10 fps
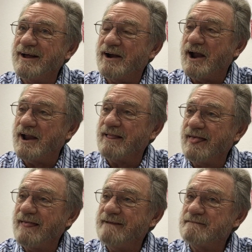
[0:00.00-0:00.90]
right?
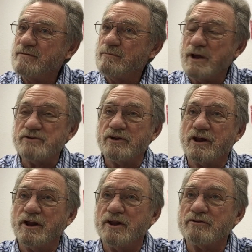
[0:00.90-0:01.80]

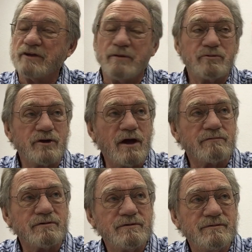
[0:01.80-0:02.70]
Basically the same stuff,